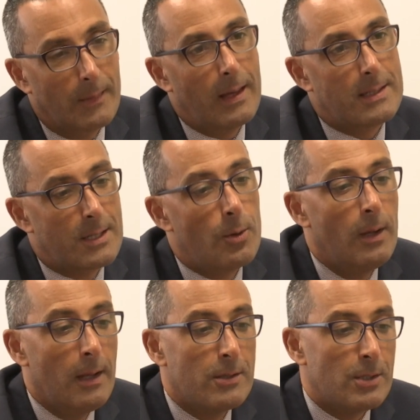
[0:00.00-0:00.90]
Yes, so
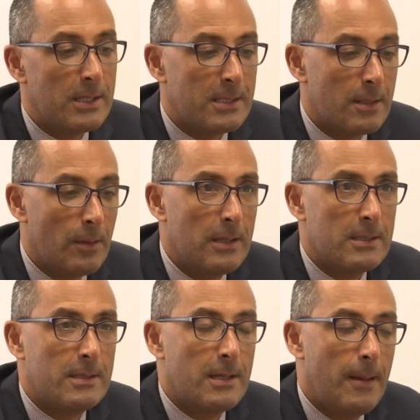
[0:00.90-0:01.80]
this
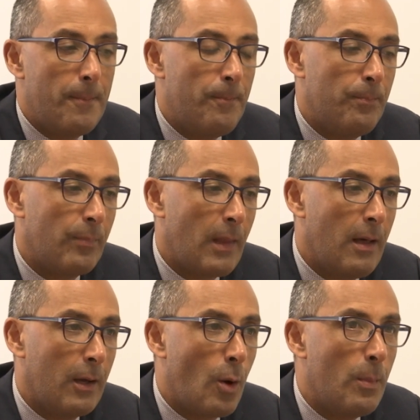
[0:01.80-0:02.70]
is
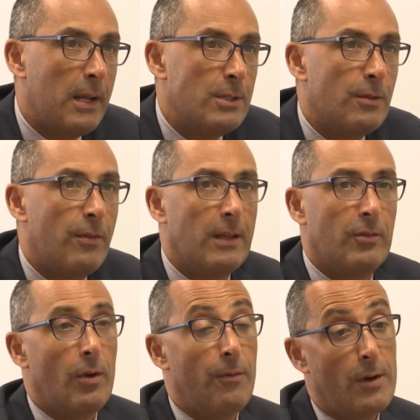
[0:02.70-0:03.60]
a combination of
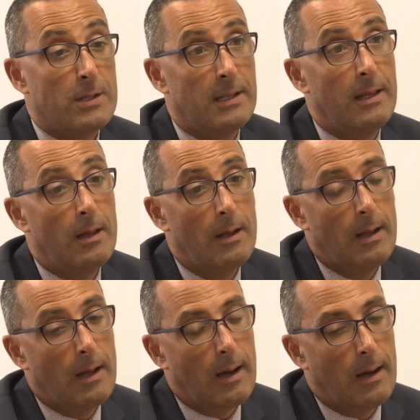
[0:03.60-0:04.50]
things. So firstly,
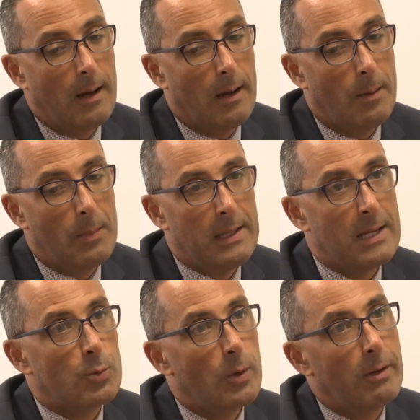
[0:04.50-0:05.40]

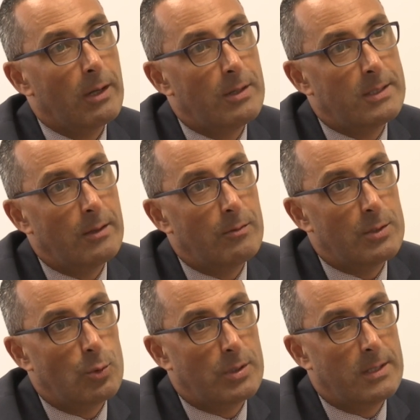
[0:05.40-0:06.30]
yes, we are increasing the
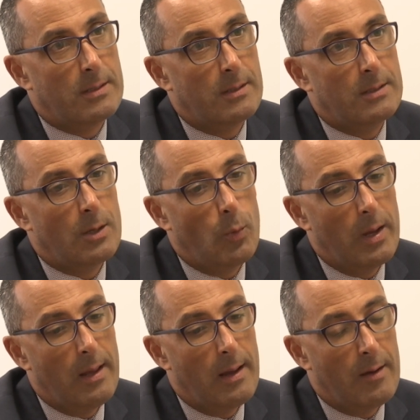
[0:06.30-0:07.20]
resources. So
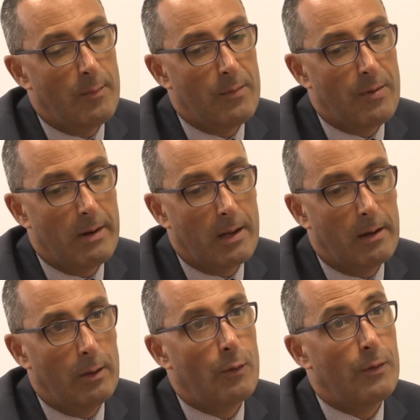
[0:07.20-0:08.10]
we have been very
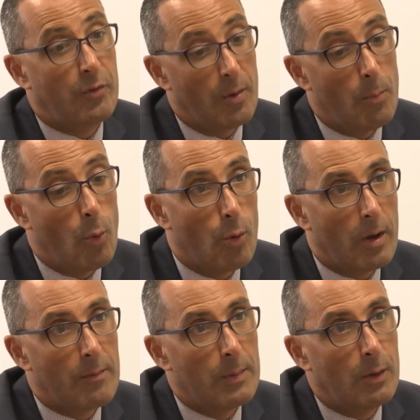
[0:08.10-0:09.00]
kindly offered some more
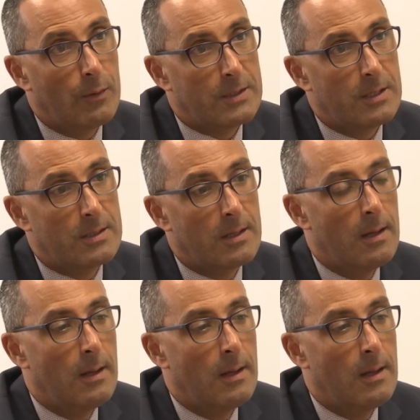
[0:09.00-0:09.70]
government officers